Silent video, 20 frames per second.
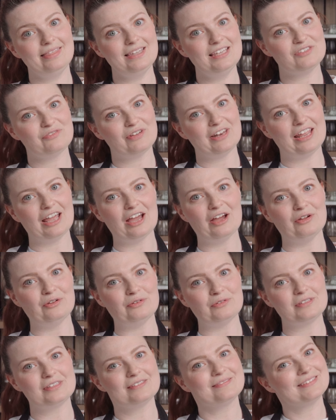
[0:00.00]
these
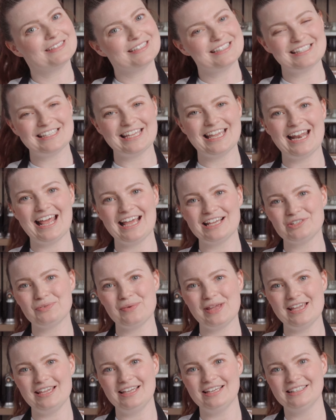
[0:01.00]
videos. See you next
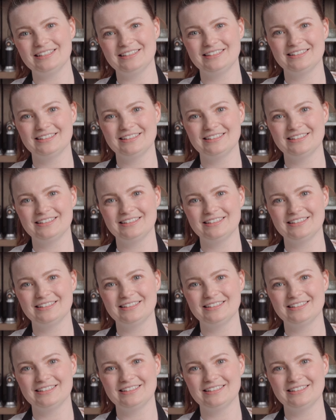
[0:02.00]
week.